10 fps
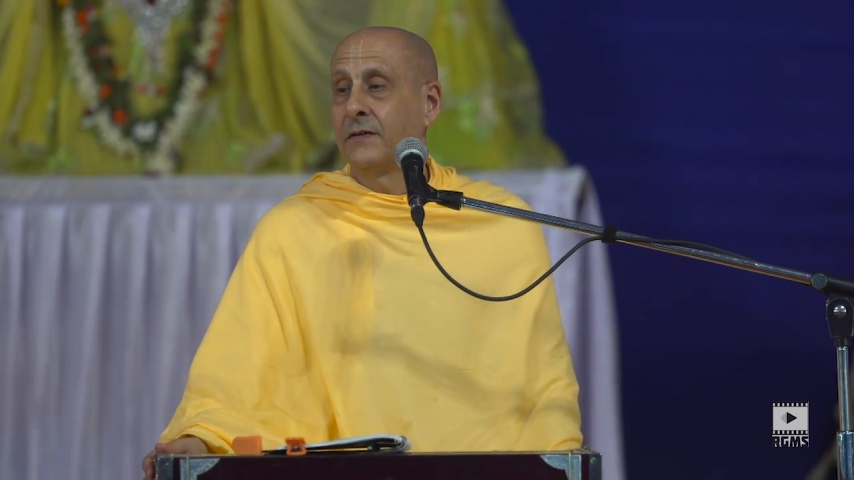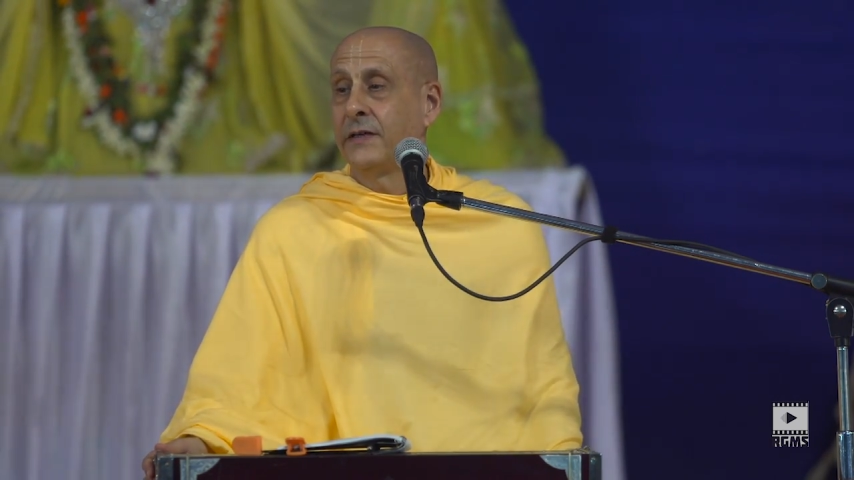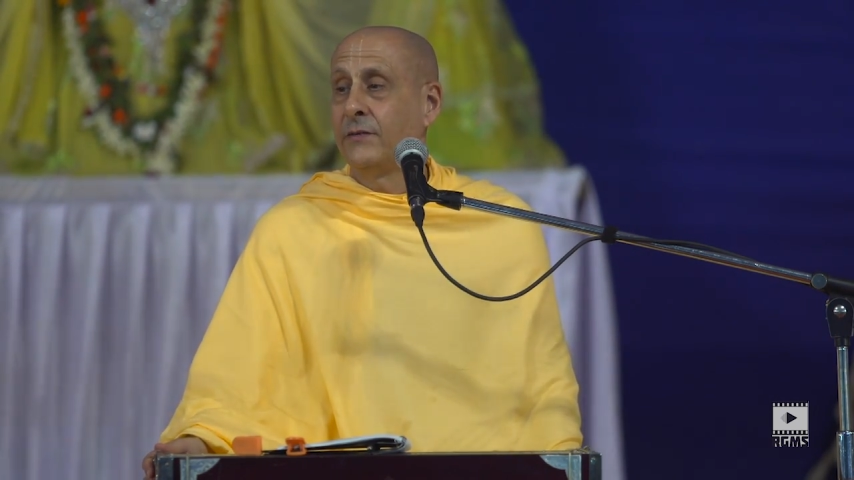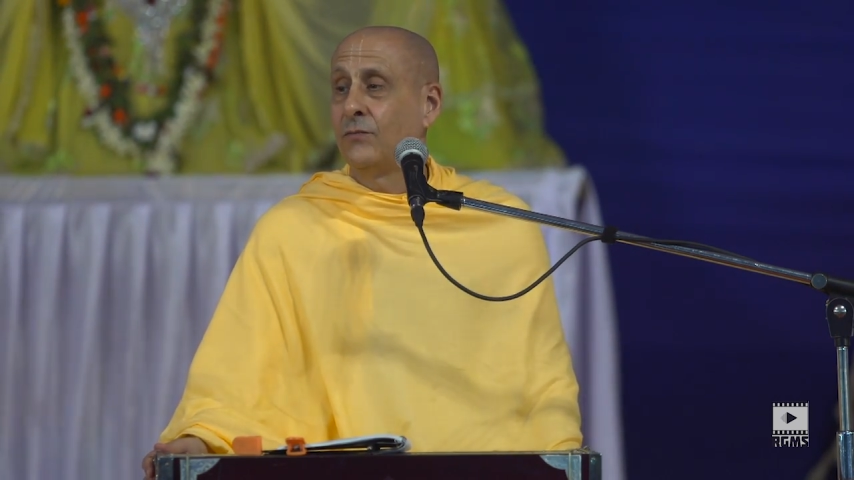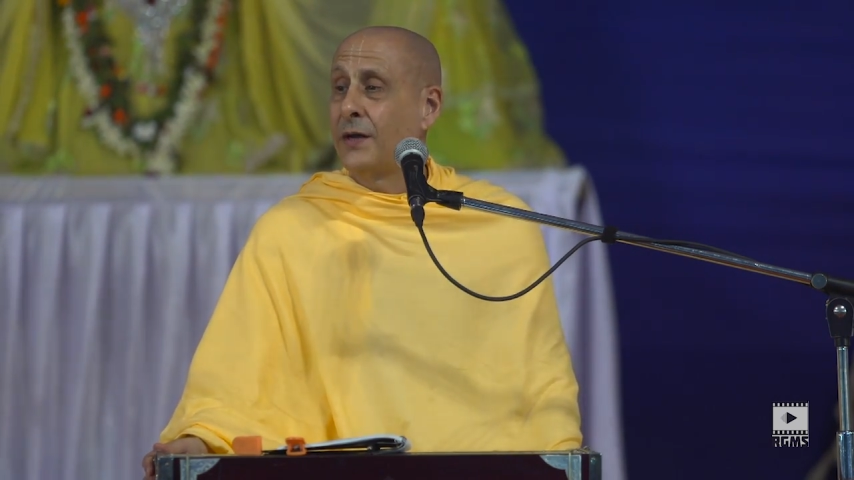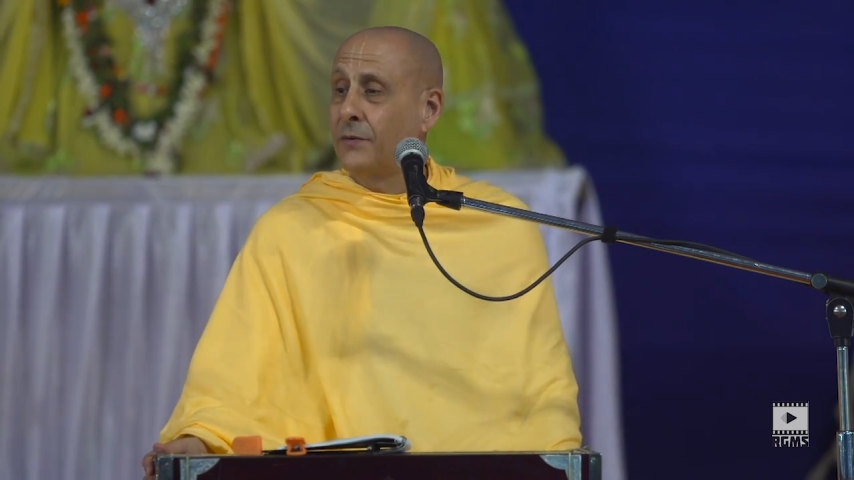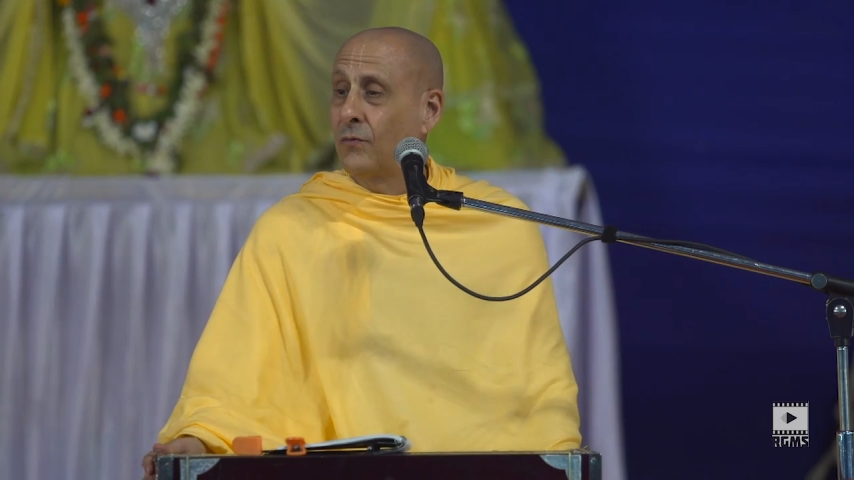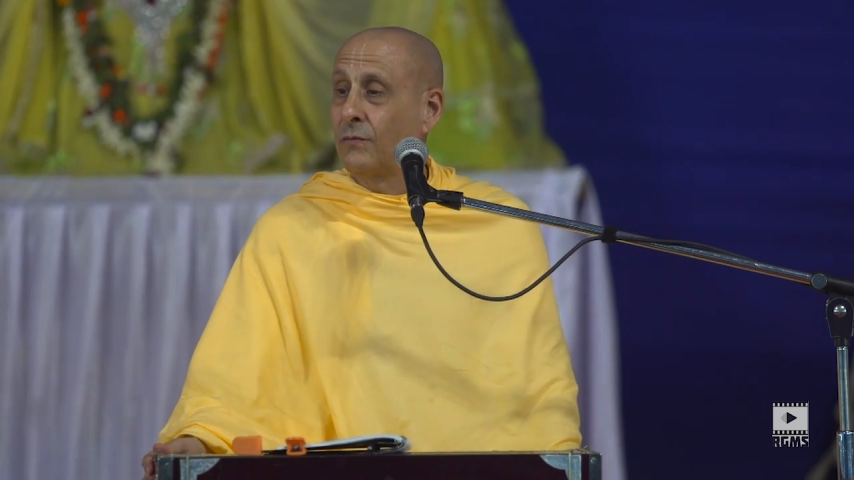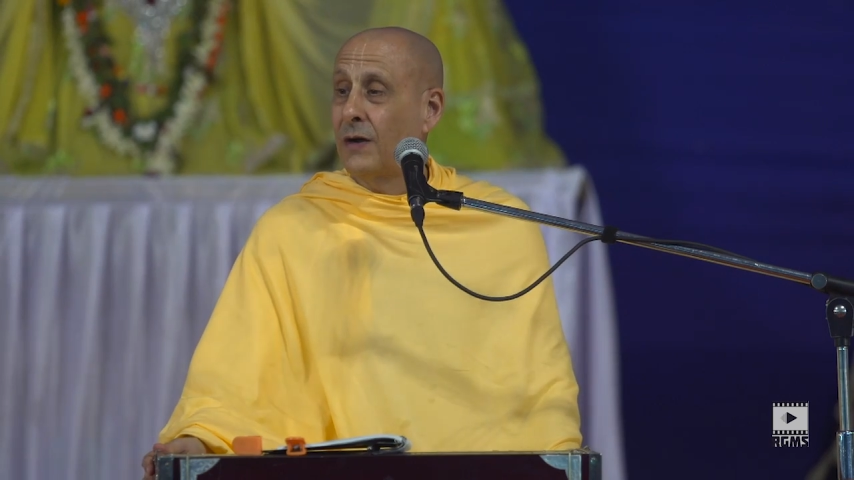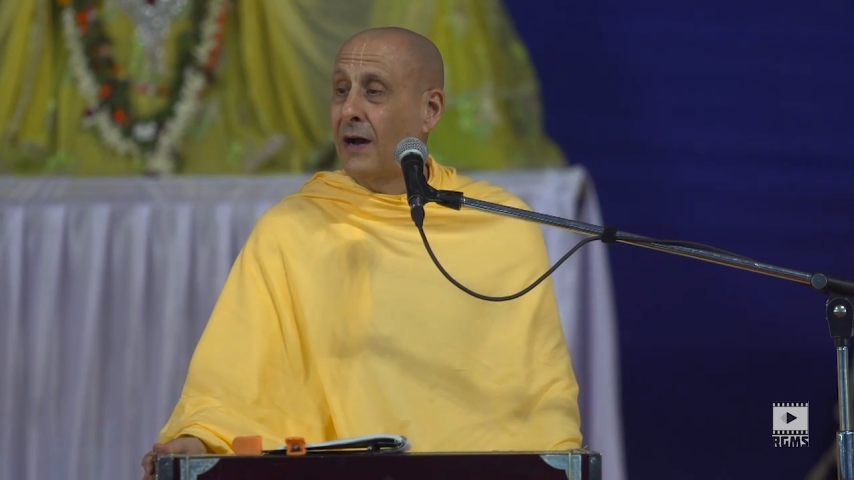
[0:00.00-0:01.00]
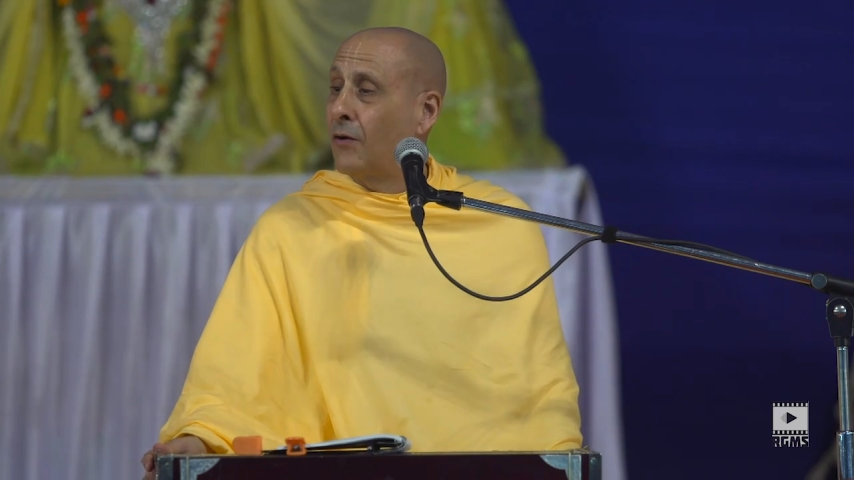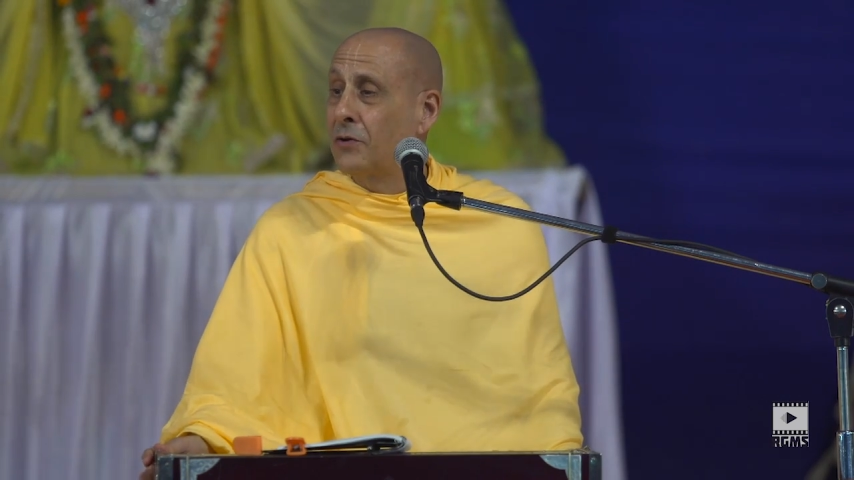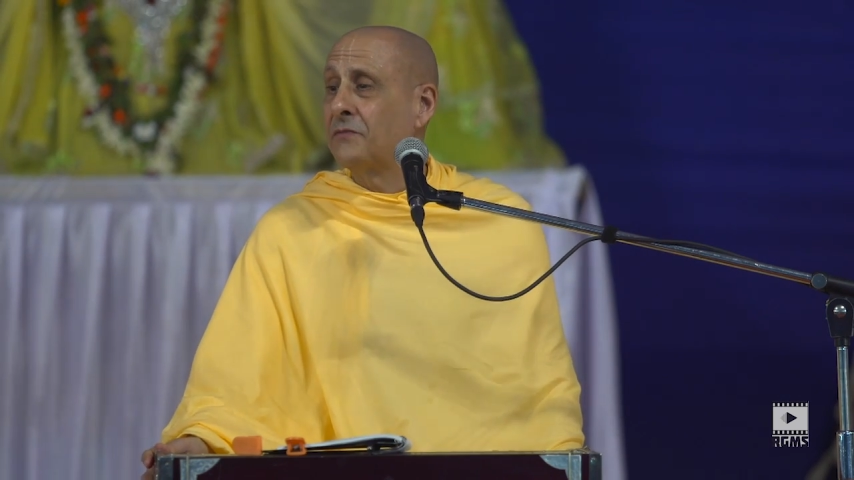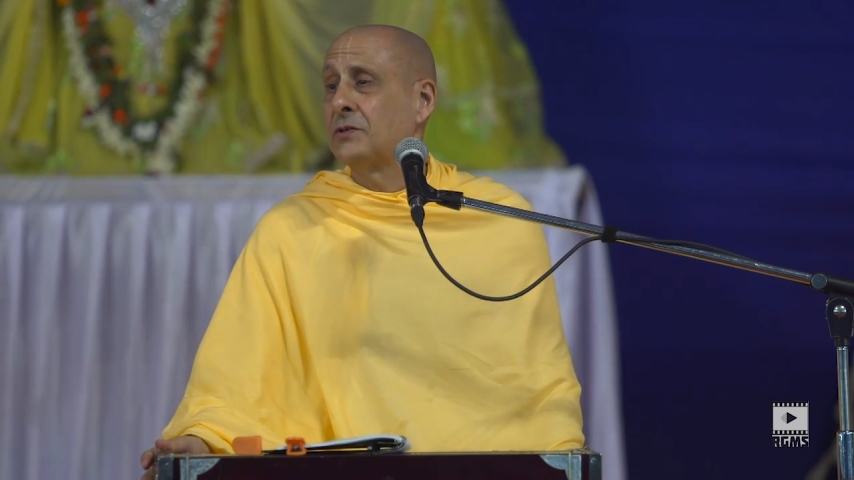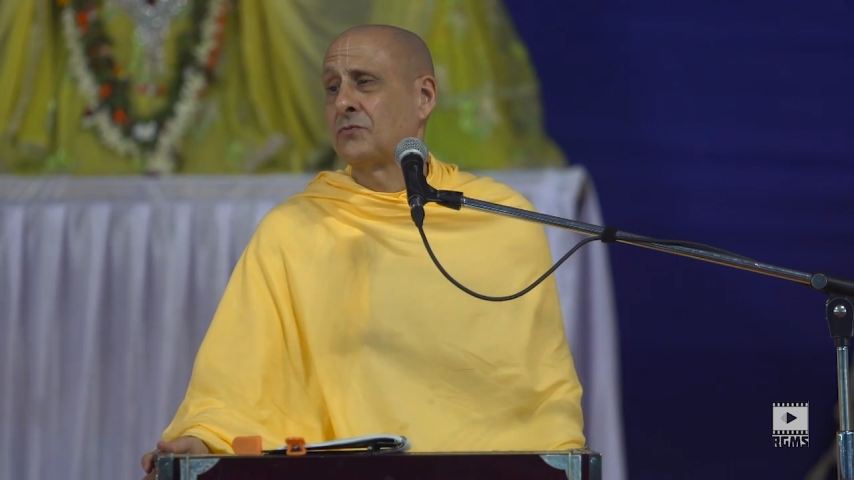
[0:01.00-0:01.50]
he went
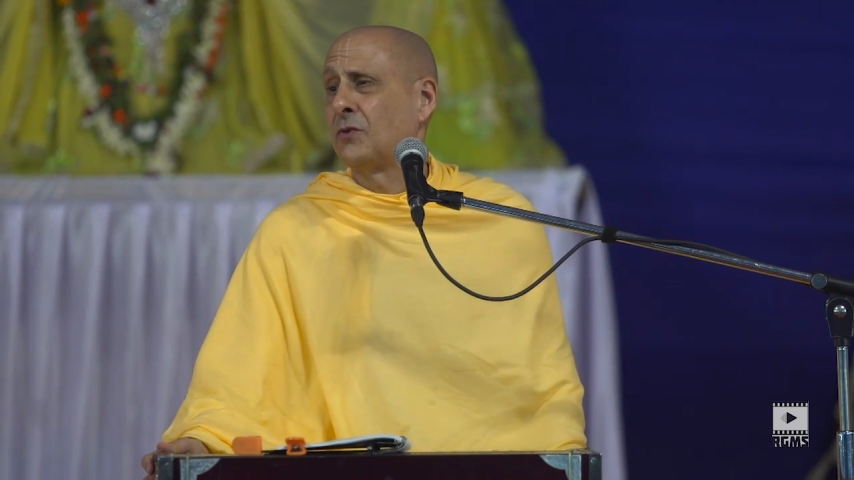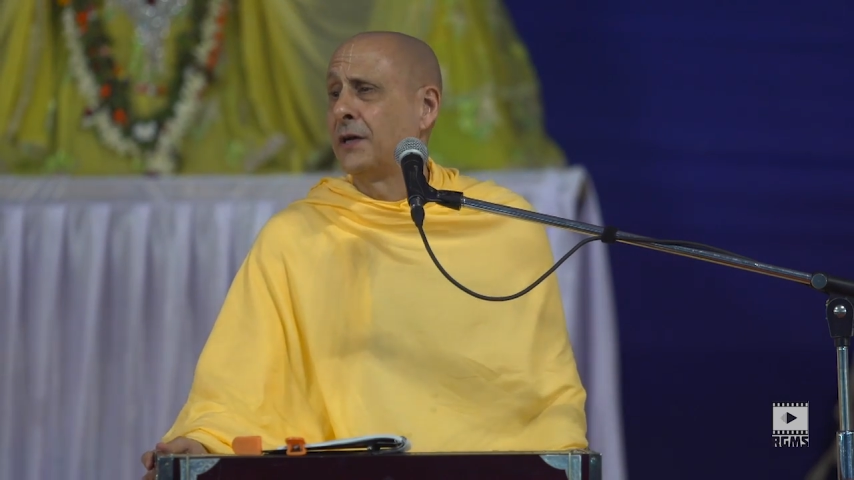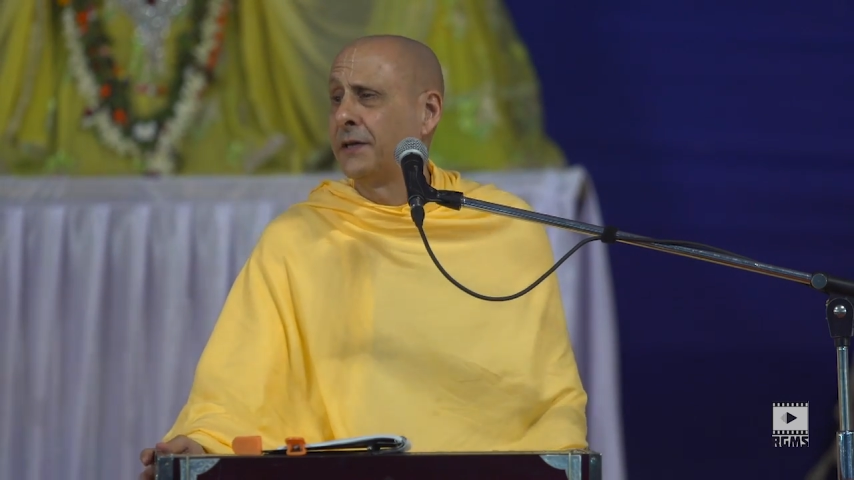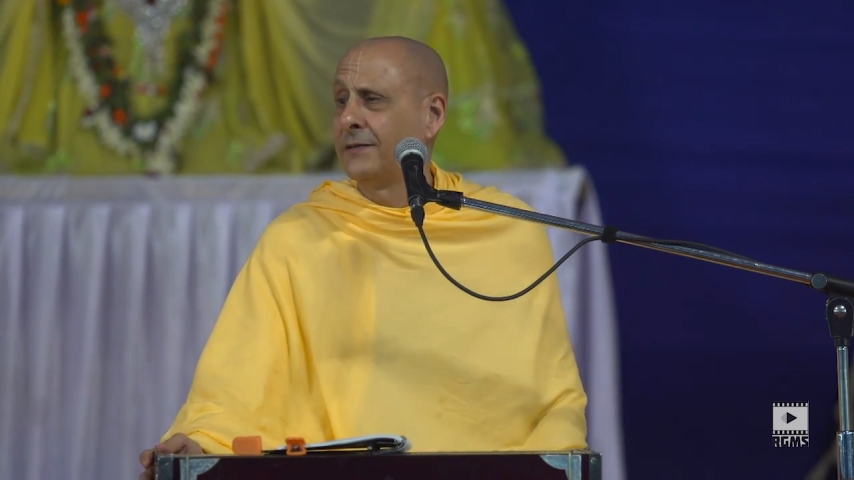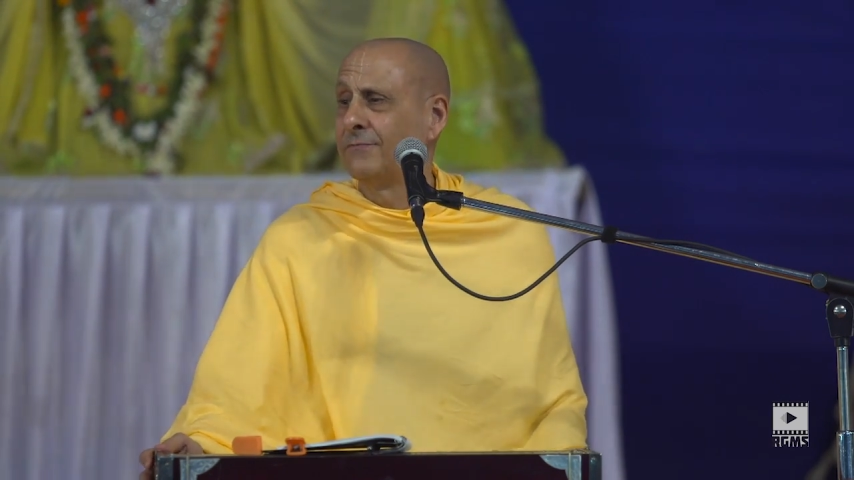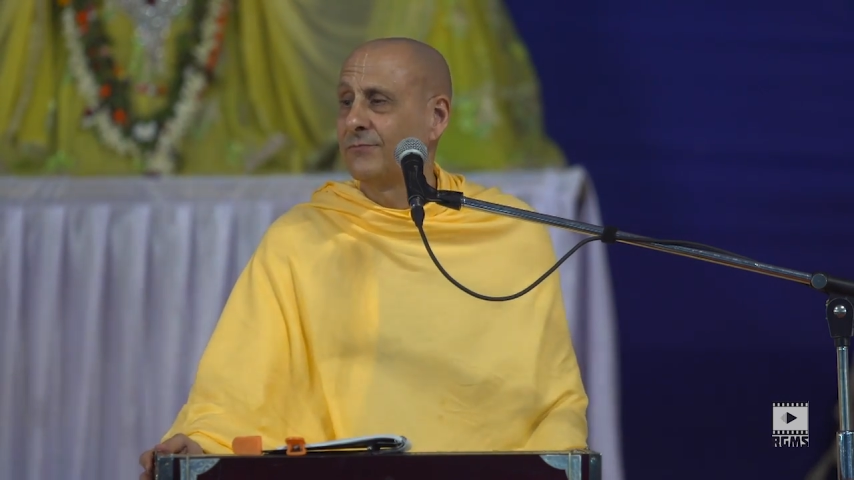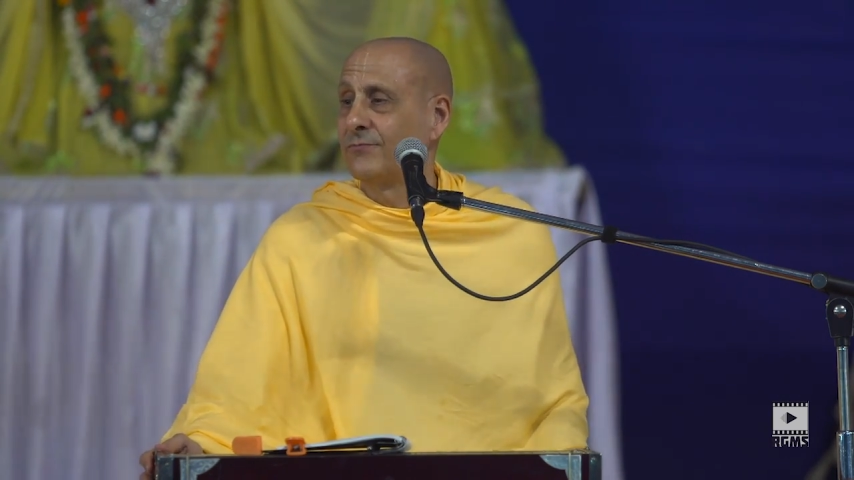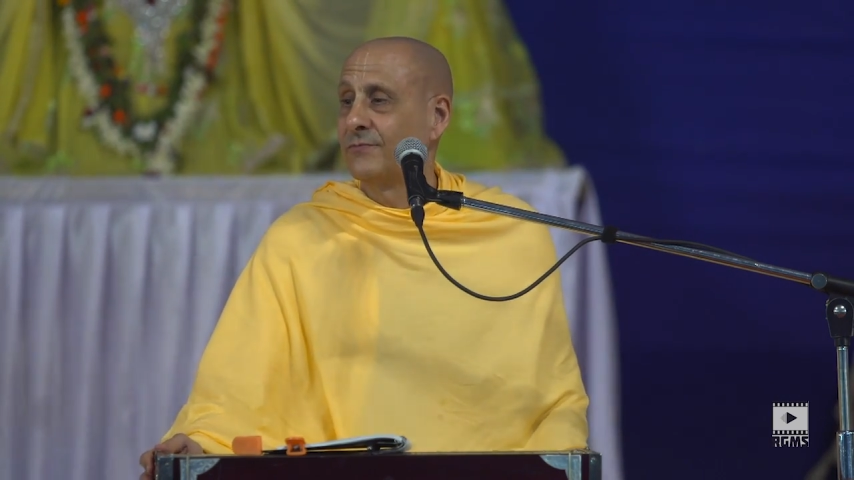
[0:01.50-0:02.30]
out of his way,